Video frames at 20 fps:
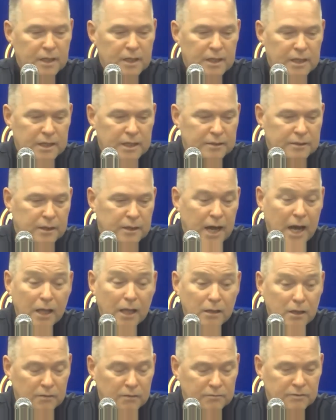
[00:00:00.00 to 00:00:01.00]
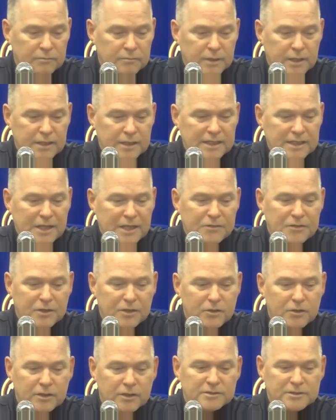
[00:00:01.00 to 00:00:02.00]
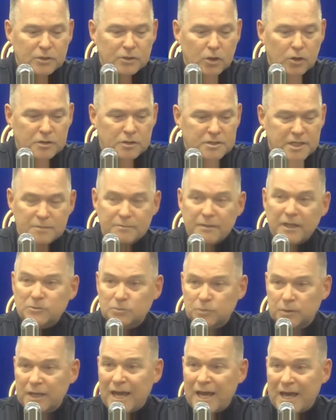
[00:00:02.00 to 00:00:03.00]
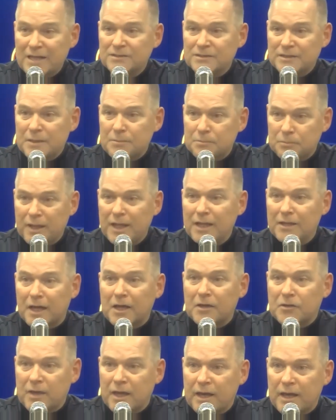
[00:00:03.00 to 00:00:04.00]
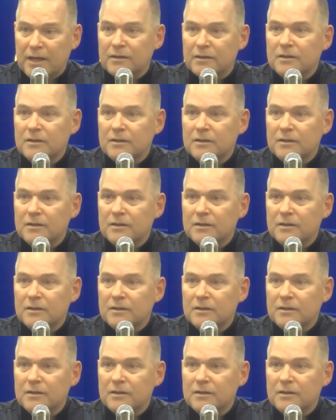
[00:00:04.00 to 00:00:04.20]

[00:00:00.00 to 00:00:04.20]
And I love him, and I think you can see all the teammates when he has a play like that,